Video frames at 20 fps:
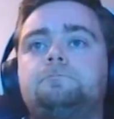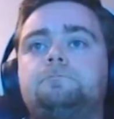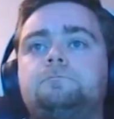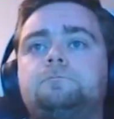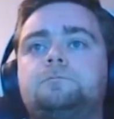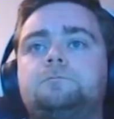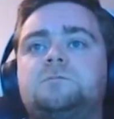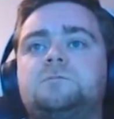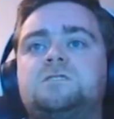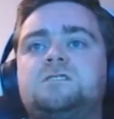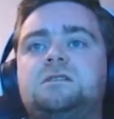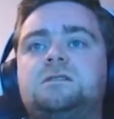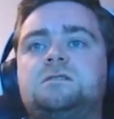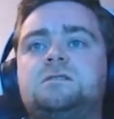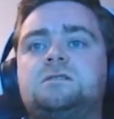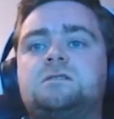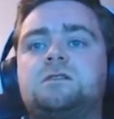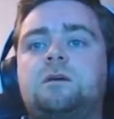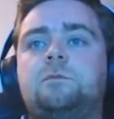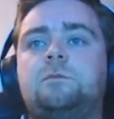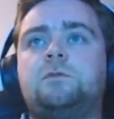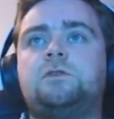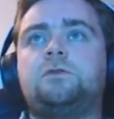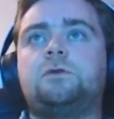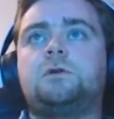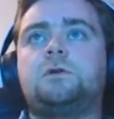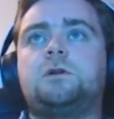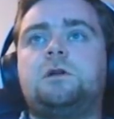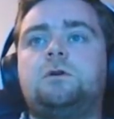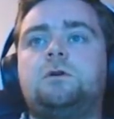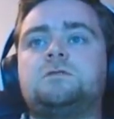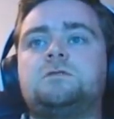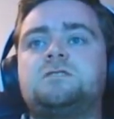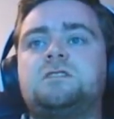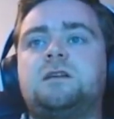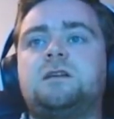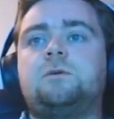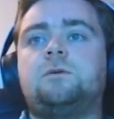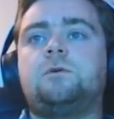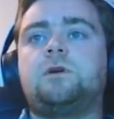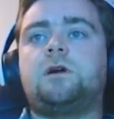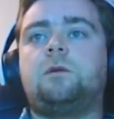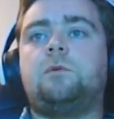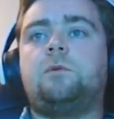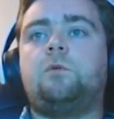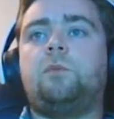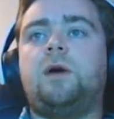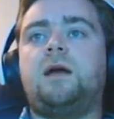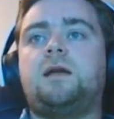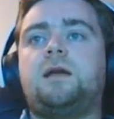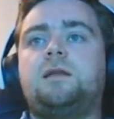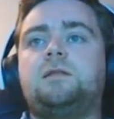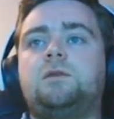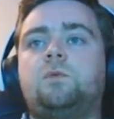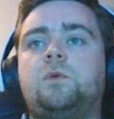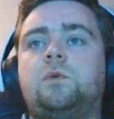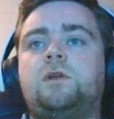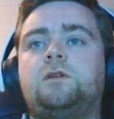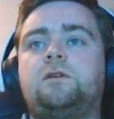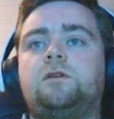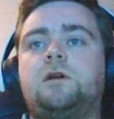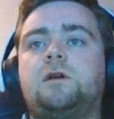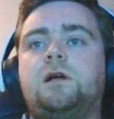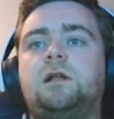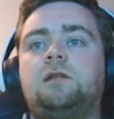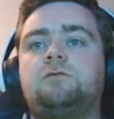Season's coming to a close now. We're coming back into winter golf